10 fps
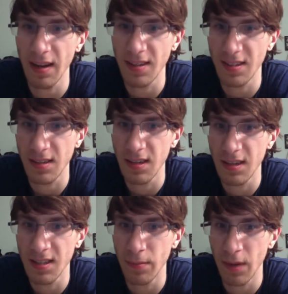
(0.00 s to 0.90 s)
is
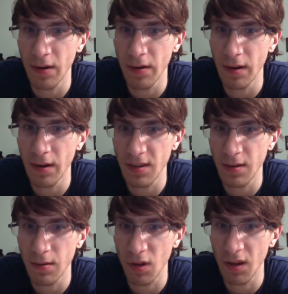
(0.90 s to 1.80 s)
the mirror
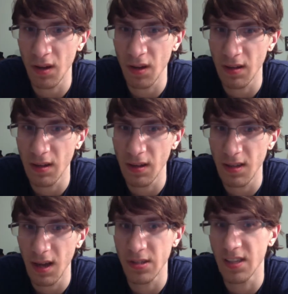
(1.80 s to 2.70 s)
isn't really
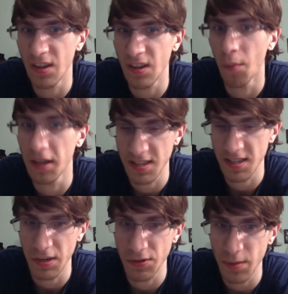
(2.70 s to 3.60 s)
as skill based
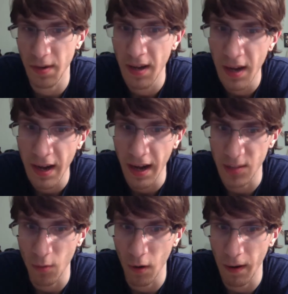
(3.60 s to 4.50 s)
as it used to be.
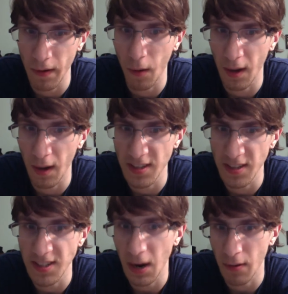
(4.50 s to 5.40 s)
It's more about, oh, I
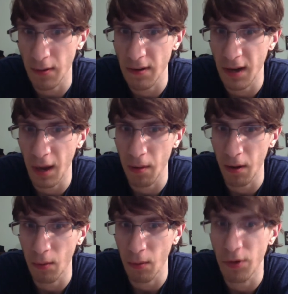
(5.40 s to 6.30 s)
sack with
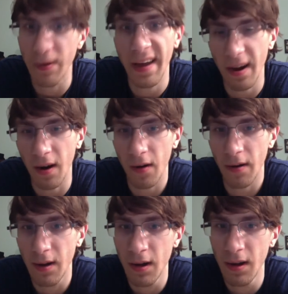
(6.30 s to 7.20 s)
Diablo, you can't
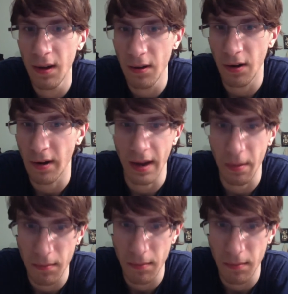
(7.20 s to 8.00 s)
guard. Good game.